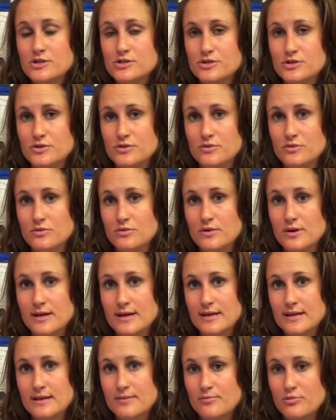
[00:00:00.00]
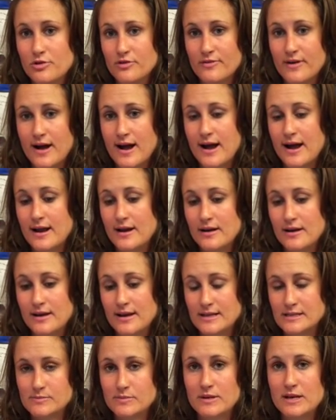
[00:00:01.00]
to provide an
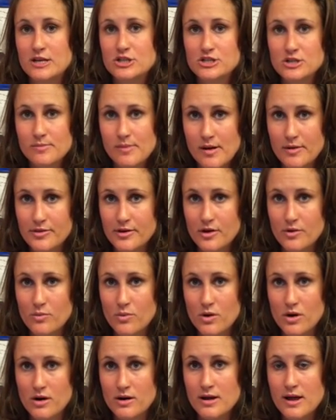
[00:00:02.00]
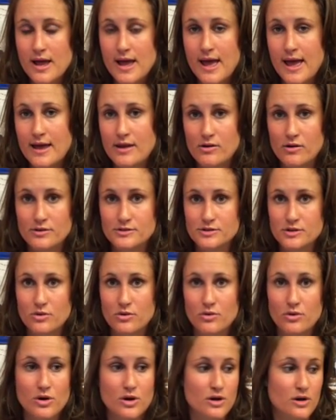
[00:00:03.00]
explanation about their work and
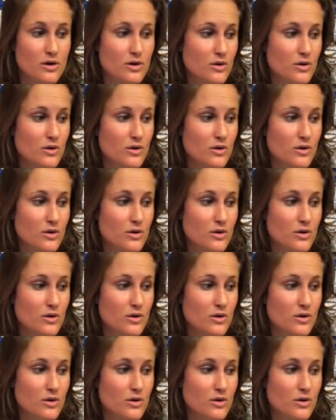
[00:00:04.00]
also